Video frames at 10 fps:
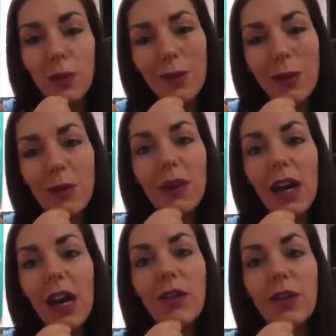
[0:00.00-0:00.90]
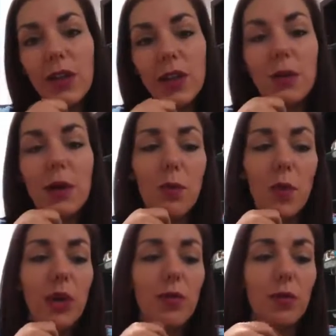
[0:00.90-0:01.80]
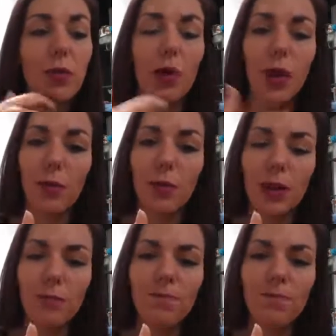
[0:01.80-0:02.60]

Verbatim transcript: Maybe I have a little bit more of a problem.